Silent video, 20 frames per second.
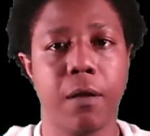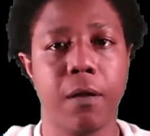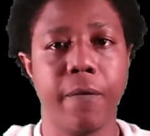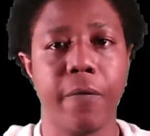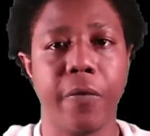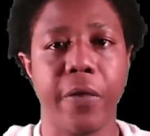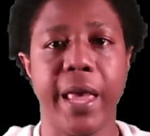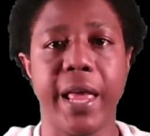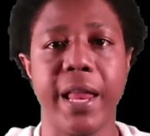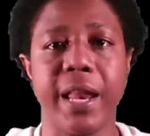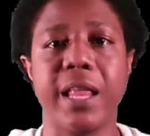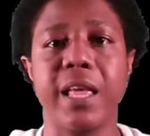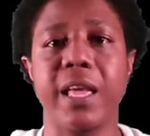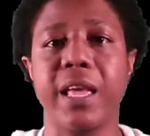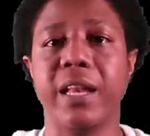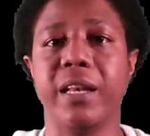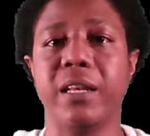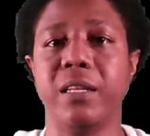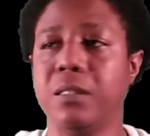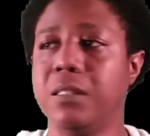
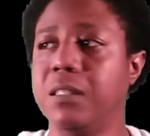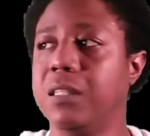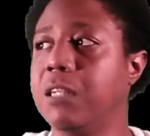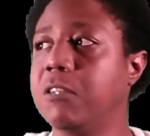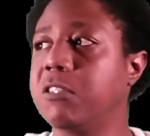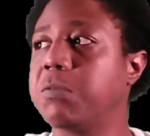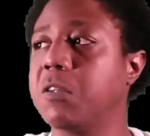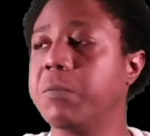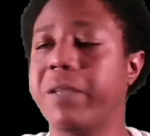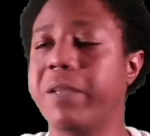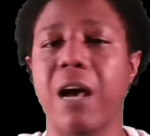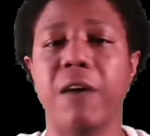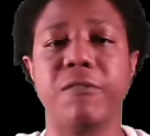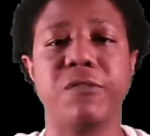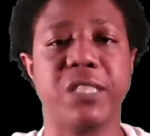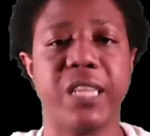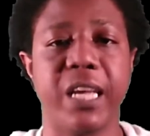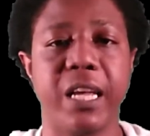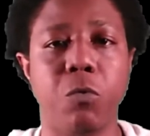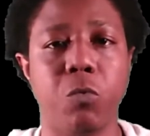and he was supposed to be out for
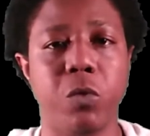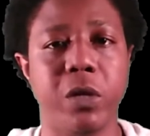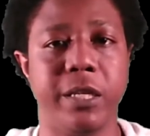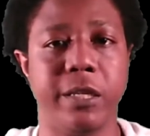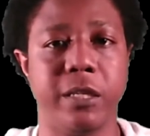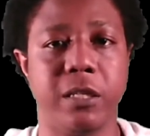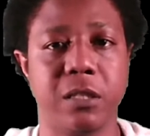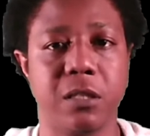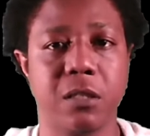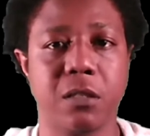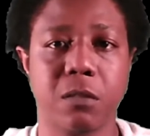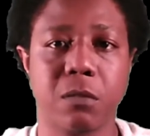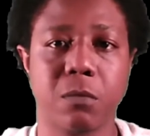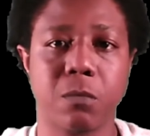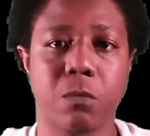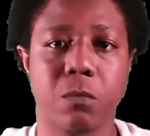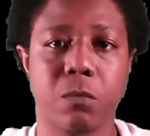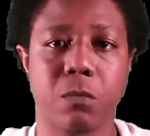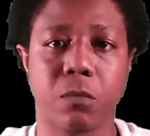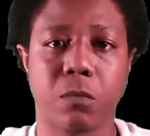10 weeks.
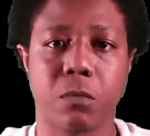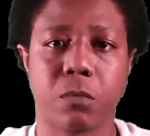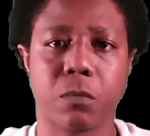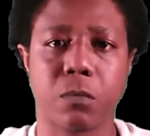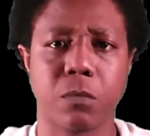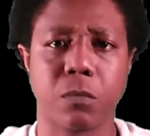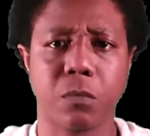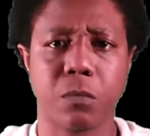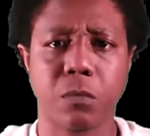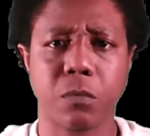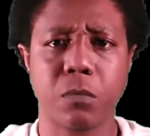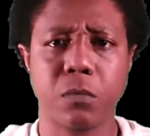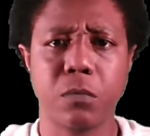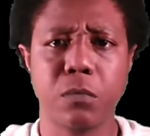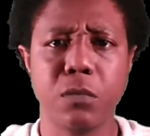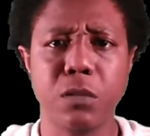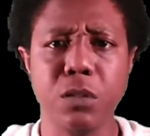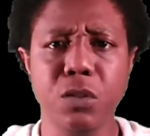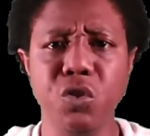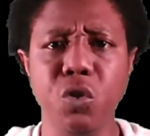
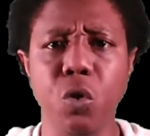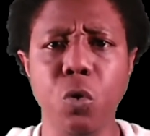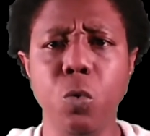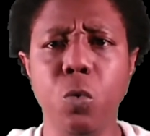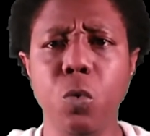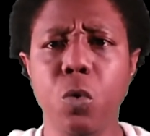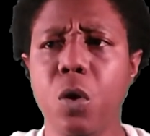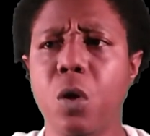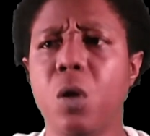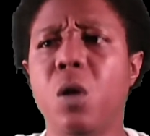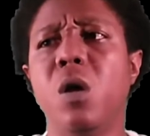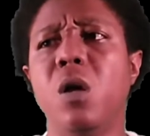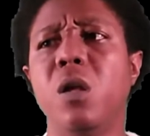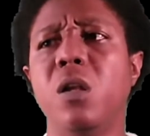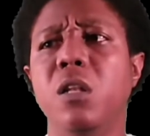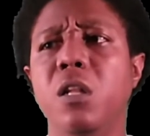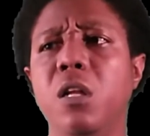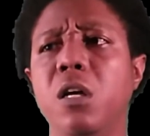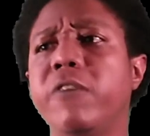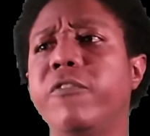So
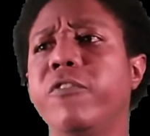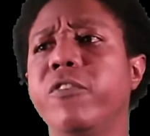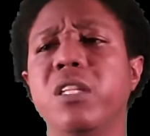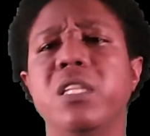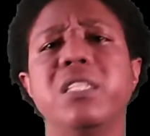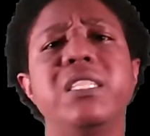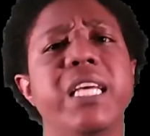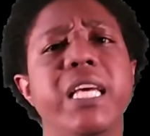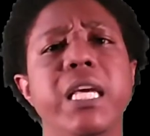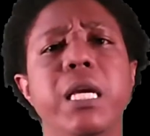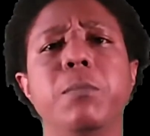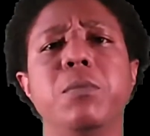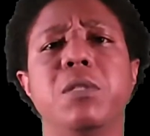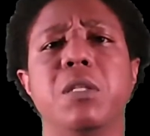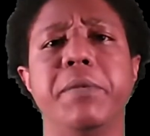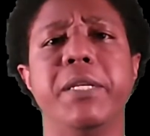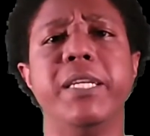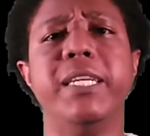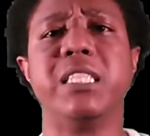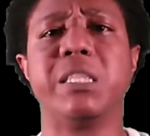look for the team to
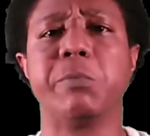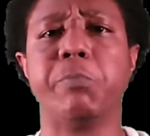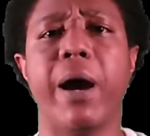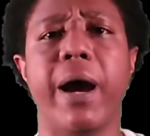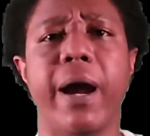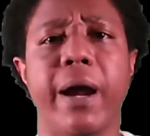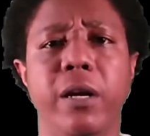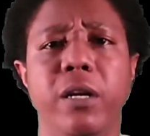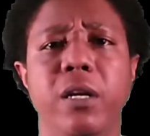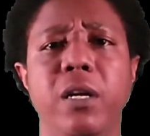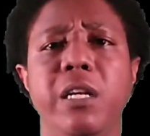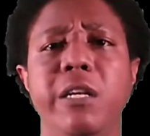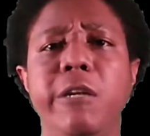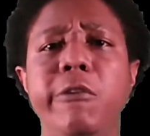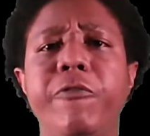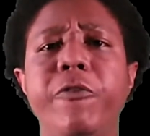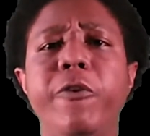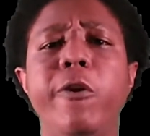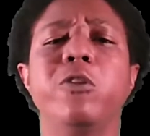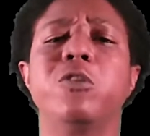be inspired. Look for
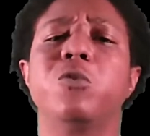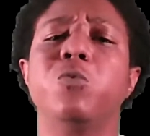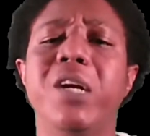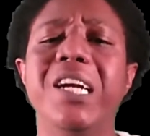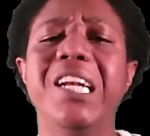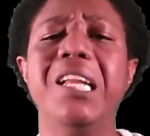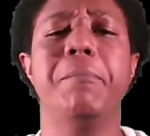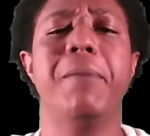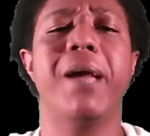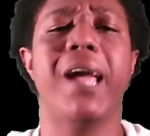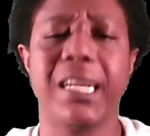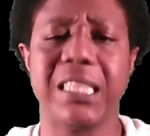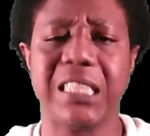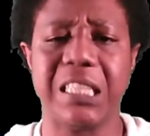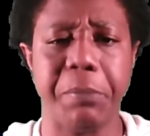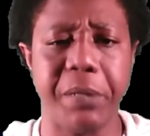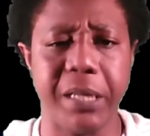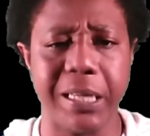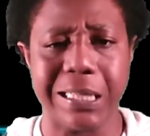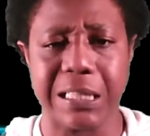those running backs to
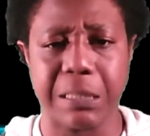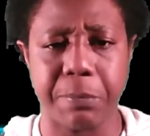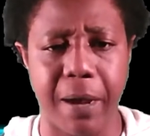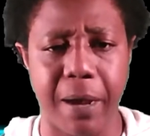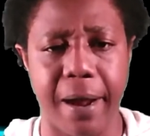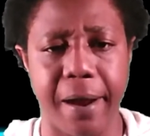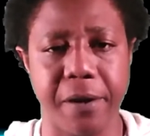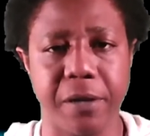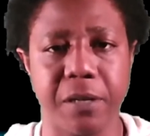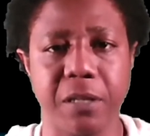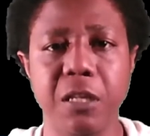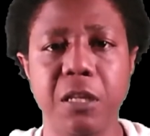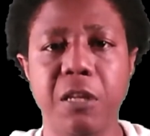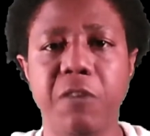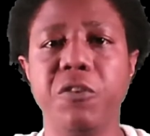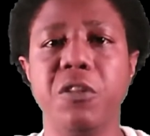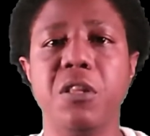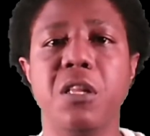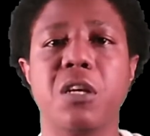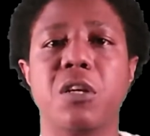be inspired. Look for
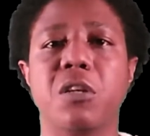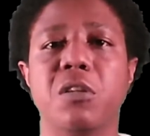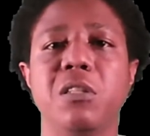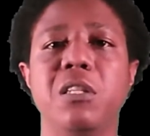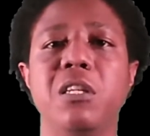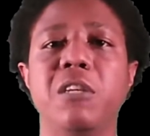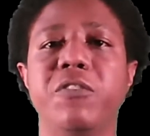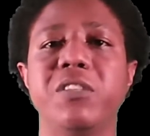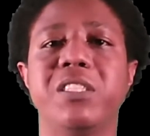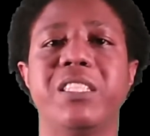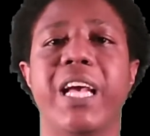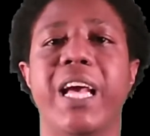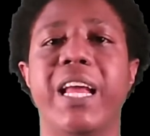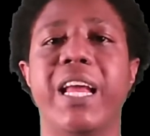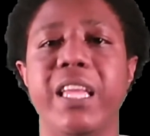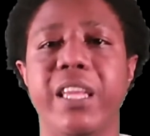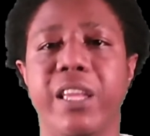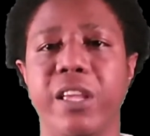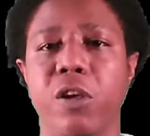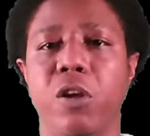
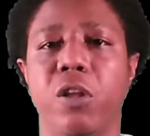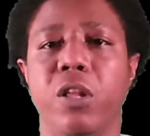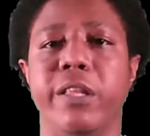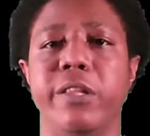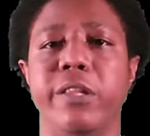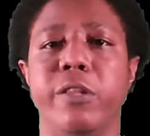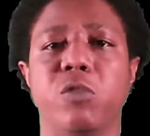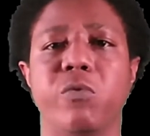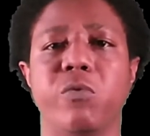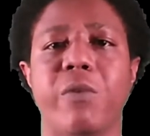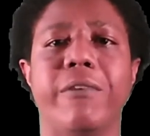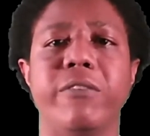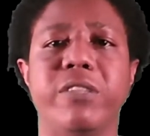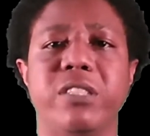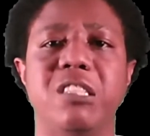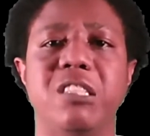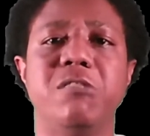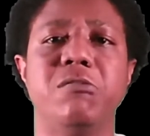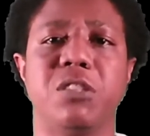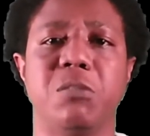Tannehill and those wide
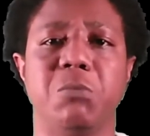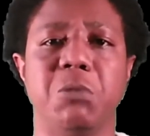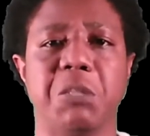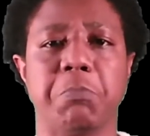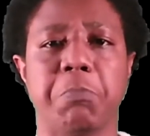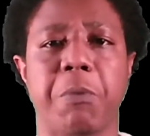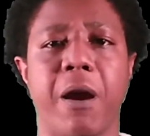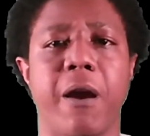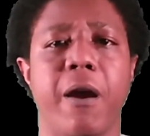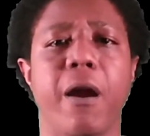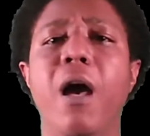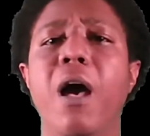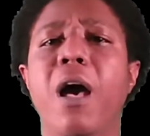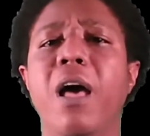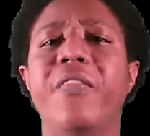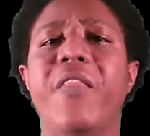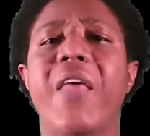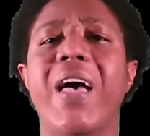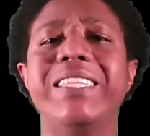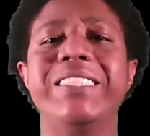receivers to be inspired.
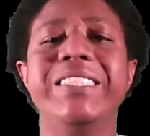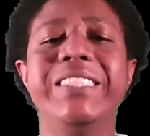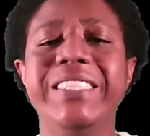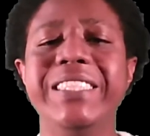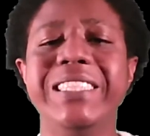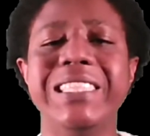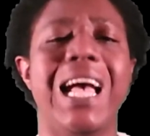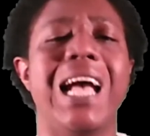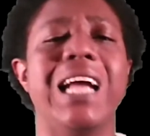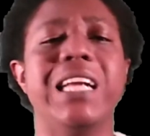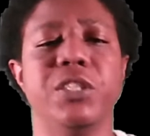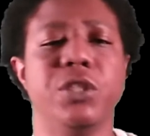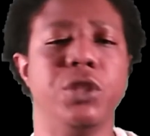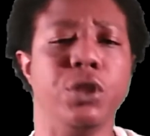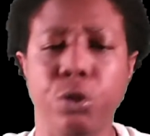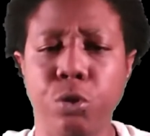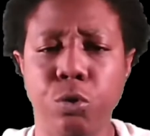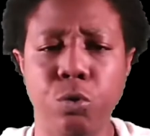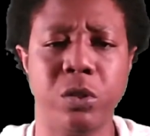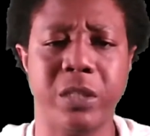Let's not
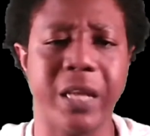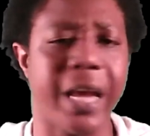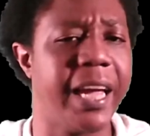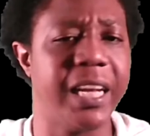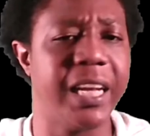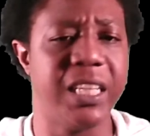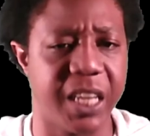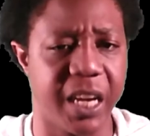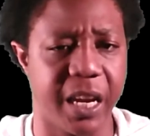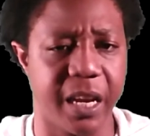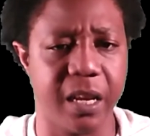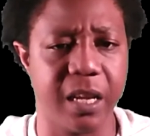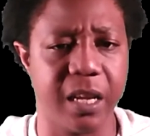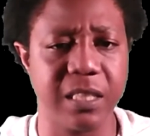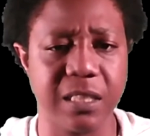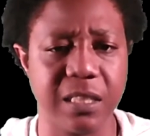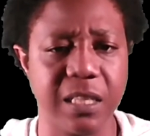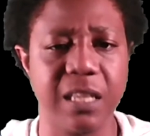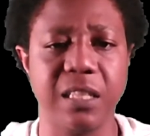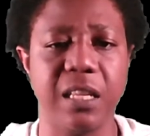use AJ.
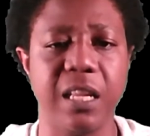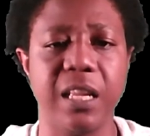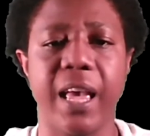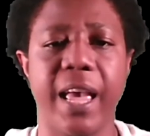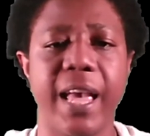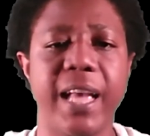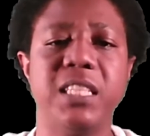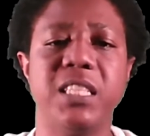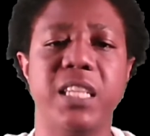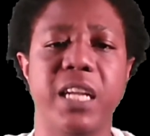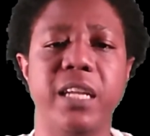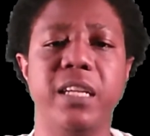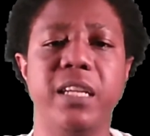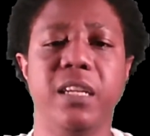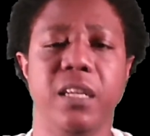AJ